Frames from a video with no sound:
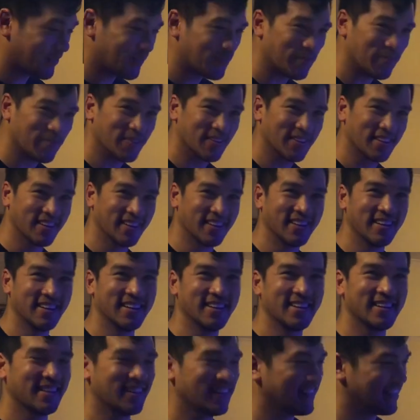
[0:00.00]
SPS
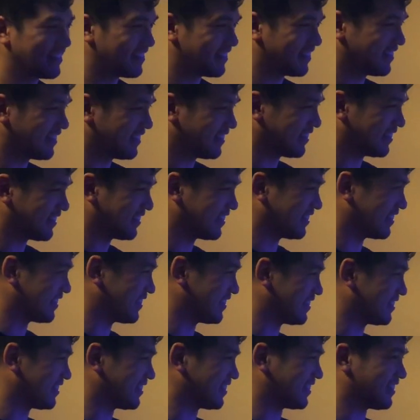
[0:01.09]
as, just really, really
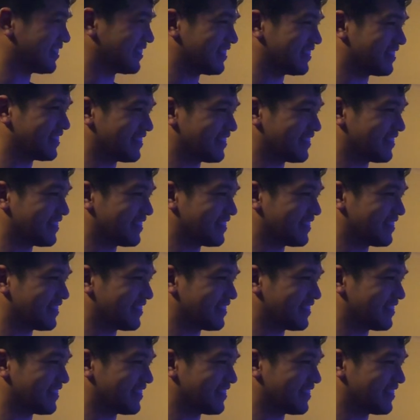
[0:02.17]
serious.